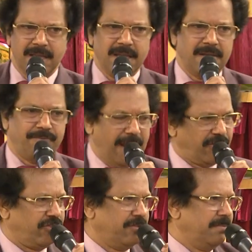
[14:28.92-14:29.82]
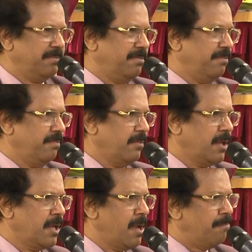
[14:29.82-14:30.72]
flesh.
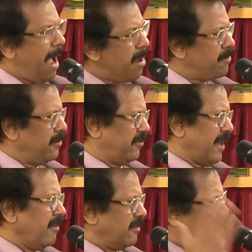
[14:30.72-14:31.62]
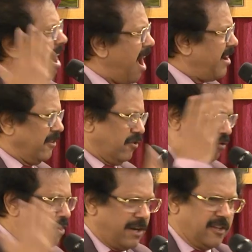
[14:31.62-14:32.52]
Bible says God is
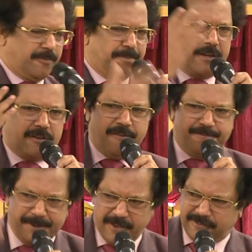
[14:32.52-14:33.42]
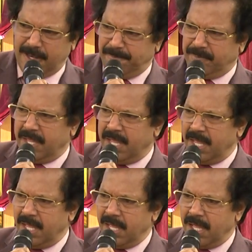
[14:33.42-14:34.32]
no respecter of person,
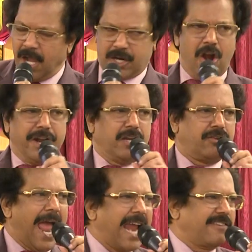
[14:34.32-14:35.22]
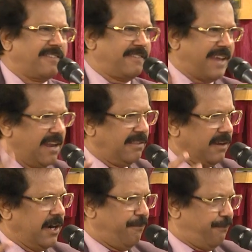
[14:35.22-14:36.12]
according to Acts ten
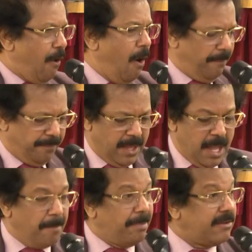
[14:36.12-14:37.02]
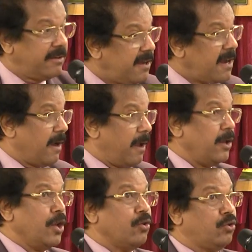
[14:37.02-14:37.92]
thirty-four. But here
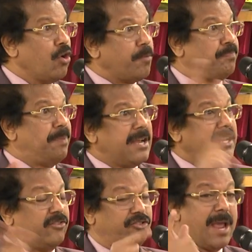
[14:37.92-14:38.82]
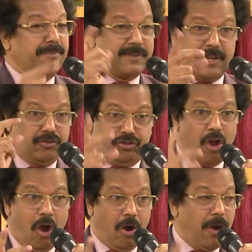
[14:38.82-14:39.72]
you took Peter, James and
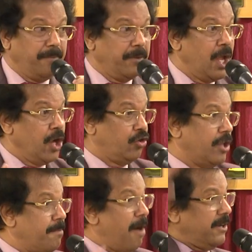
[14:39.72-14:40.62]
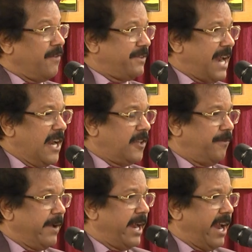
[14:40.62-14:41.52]
John to the Mount of
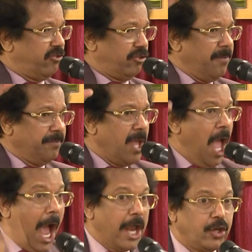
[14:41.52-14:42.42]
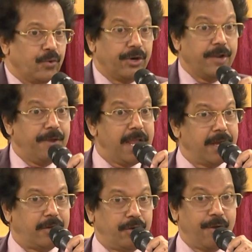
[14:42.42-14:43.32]
Transfiguration and you
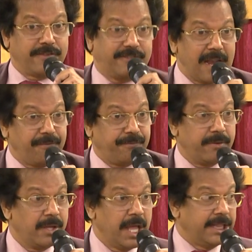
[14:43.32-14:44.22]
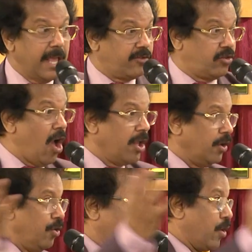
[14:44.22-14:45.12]
revealed yourself. They saw
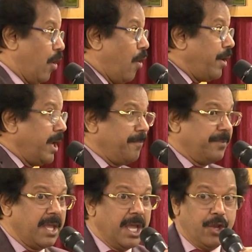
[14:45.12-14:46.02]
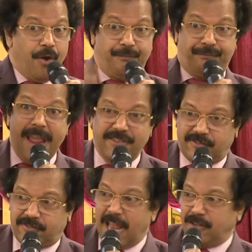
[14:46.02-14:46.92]
your glory, your face
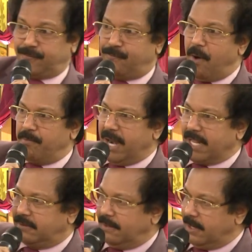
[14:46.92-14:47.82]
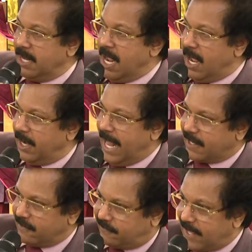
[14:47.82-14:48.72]
transformed like the uh, like
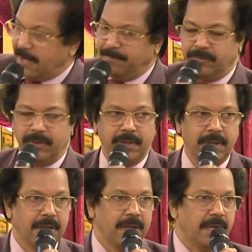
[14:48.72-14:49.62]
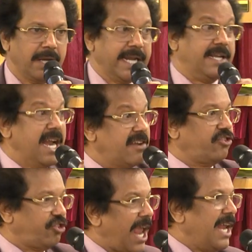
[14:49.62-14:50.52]
a sun. It did
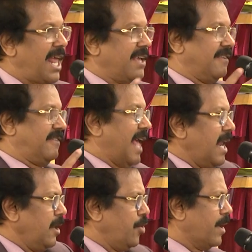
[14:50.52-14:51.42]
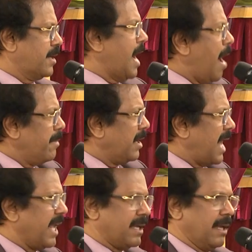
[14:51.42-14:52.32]
shine like a sun, your garment
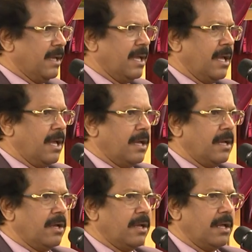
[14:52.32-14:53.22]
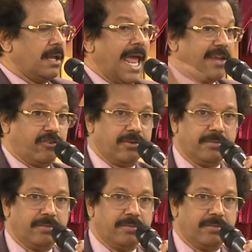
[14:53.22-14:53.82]
like a light.